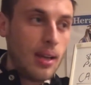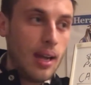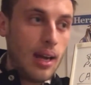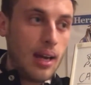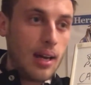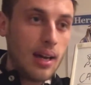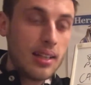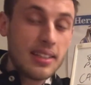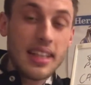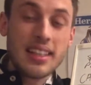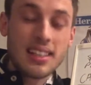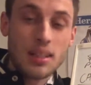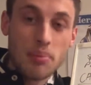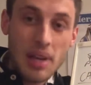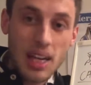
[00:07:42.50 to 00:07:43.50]
a
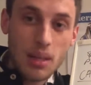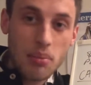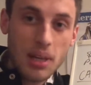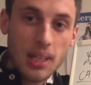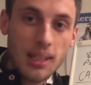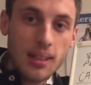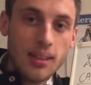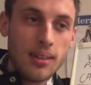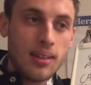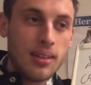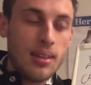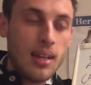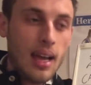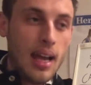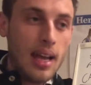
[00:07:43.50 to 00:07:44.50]
decent amount of money,
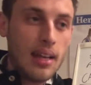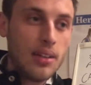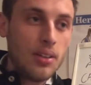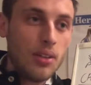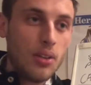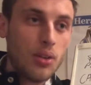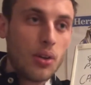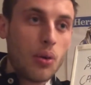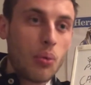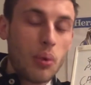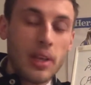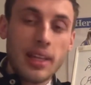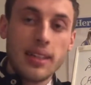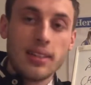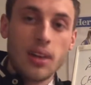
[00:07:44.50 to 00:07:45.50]
and you're not
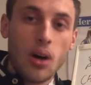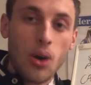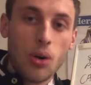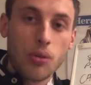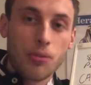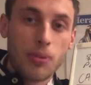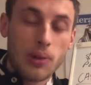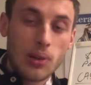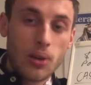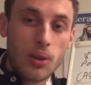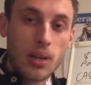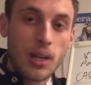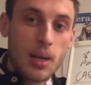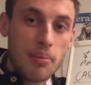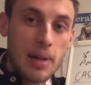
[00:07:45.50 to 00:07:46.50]
willing to hold for a
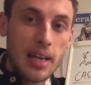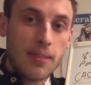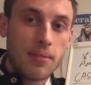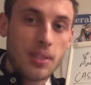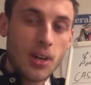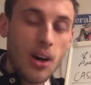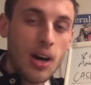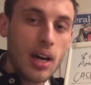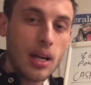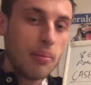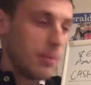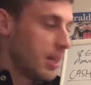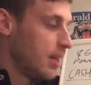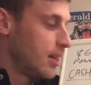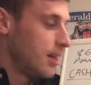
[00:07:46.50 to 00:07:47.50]
long amount of
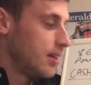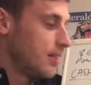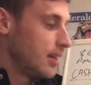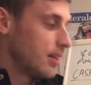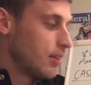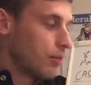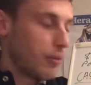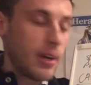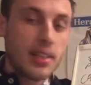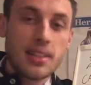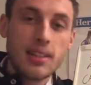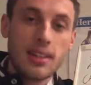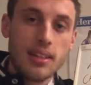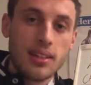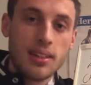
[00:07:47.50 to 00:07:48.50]
time, then the
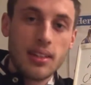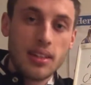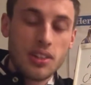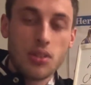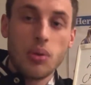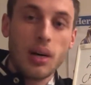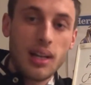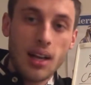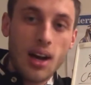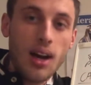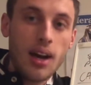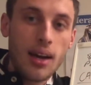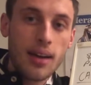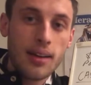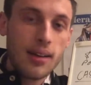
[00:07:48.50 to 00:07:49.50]
risk is quite
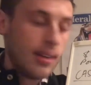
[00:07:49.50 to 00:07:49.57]
high.